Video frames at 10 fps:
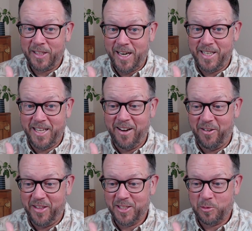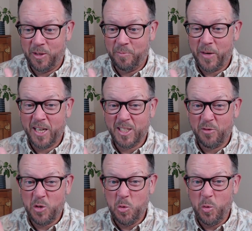need to enter this one because
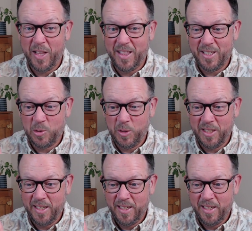if you win this one,